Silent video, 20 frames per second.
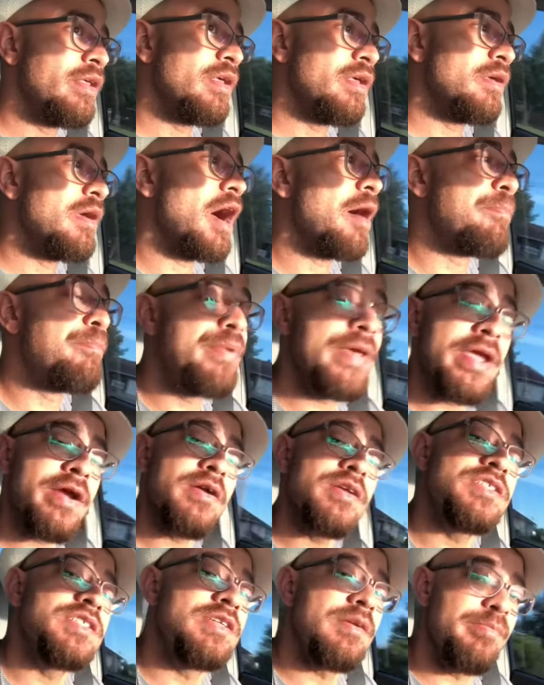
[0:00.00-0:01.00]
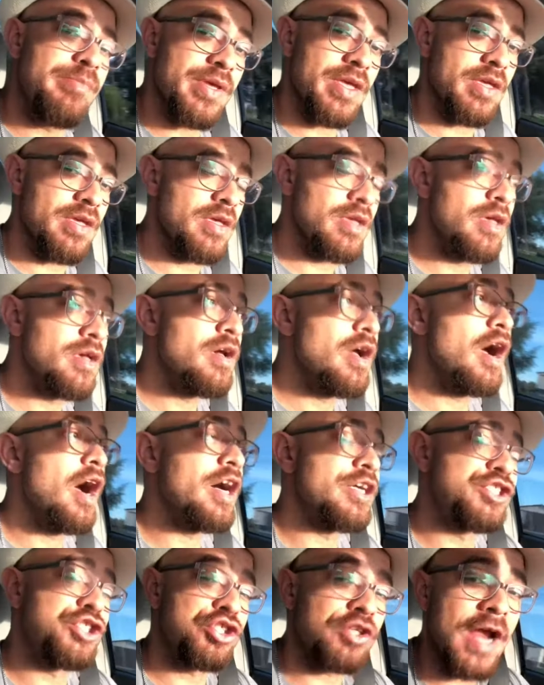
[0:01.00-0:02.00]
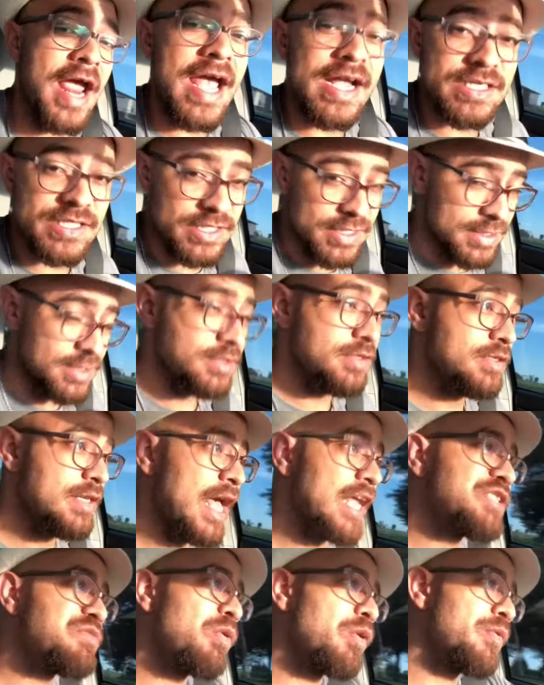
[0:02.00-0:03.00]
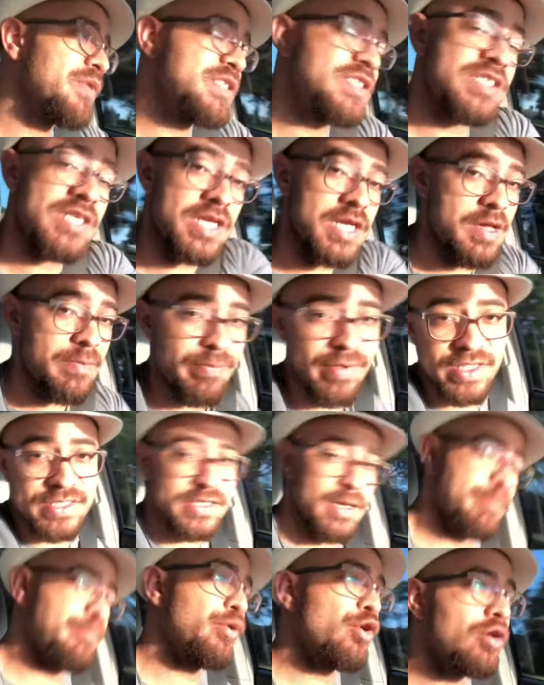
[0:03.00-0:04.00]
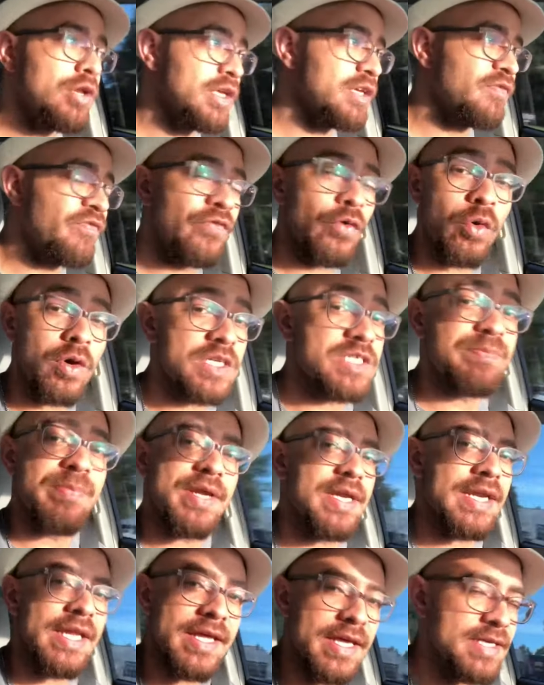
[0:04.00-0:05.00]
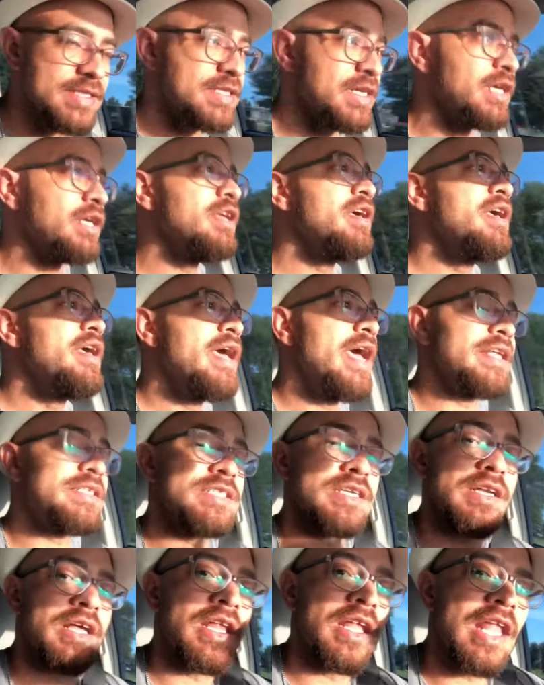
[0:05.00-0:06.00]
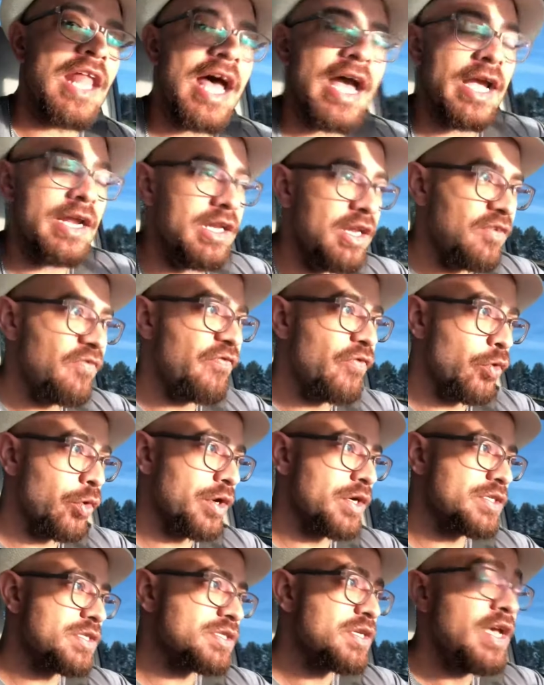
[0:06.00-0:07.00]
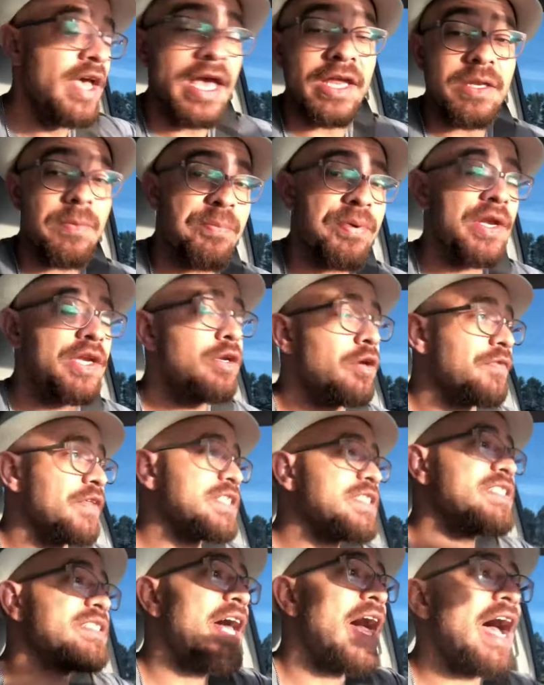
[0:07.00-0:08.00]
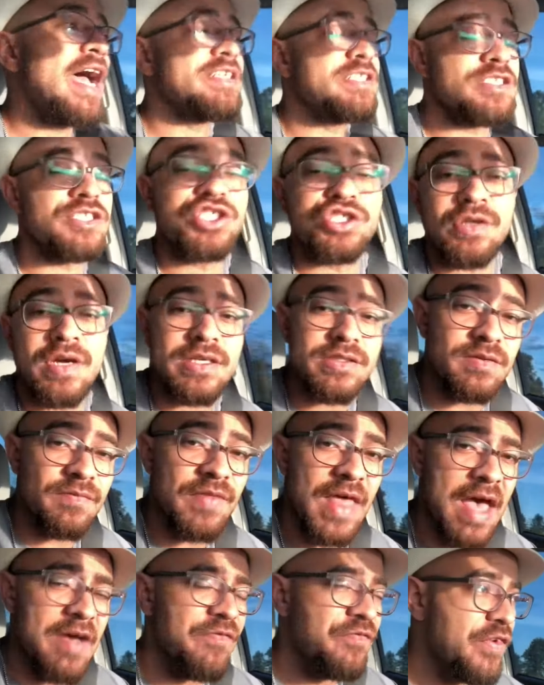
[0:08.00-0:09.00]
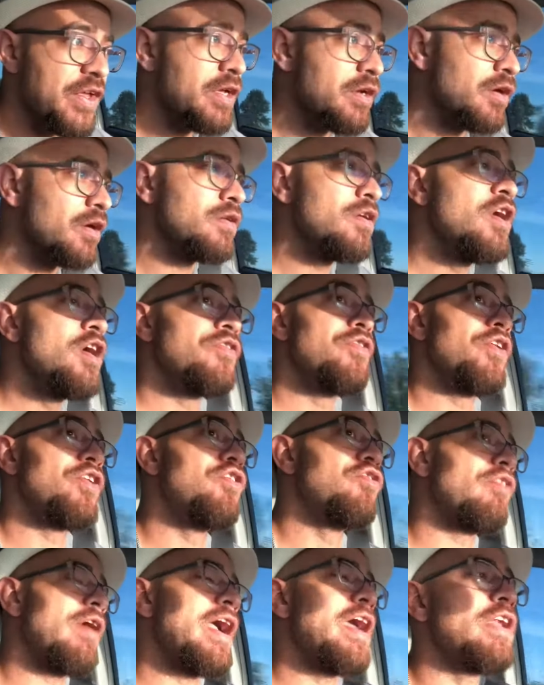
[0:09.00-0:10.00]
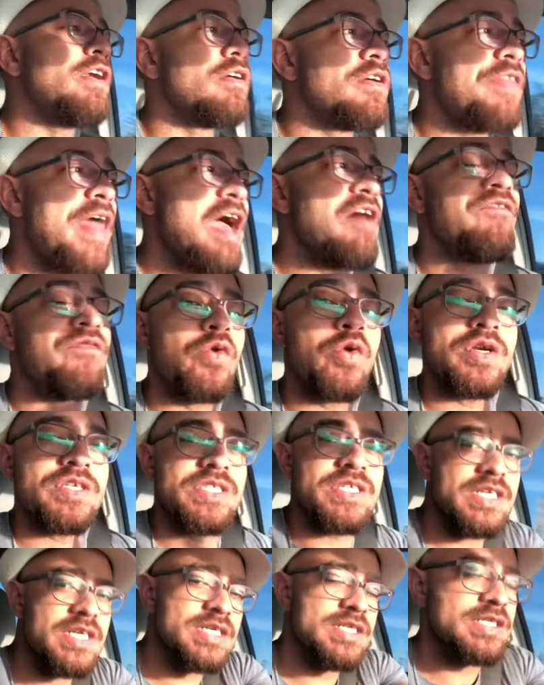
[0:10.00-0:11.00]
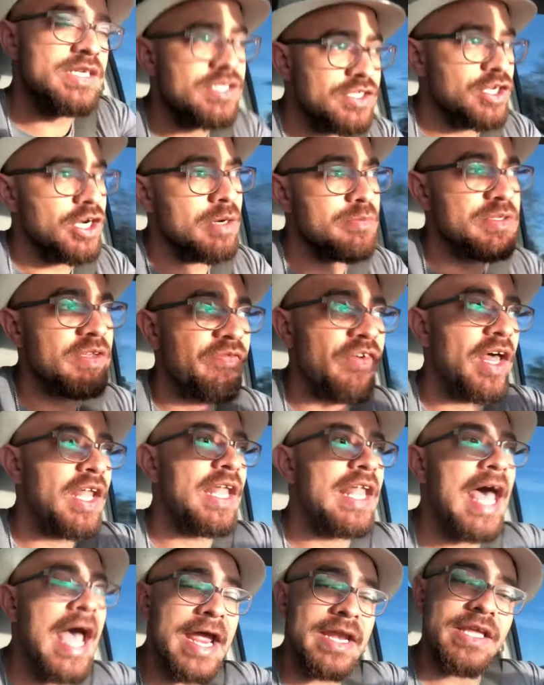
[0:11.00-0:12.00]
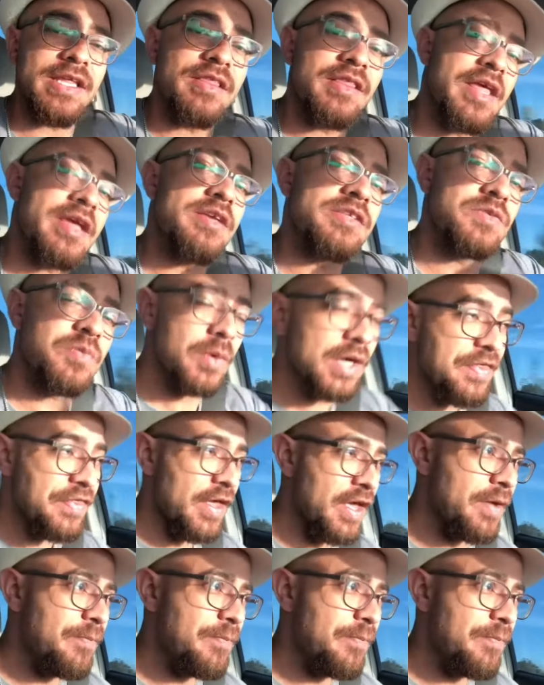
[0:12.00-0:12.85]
appears to be attraction. That's what we see. It's a pulling force, but it isn't. It's an aligning force. And depending on the size and strength of that field, the greater that force is in terms of aligning things with it.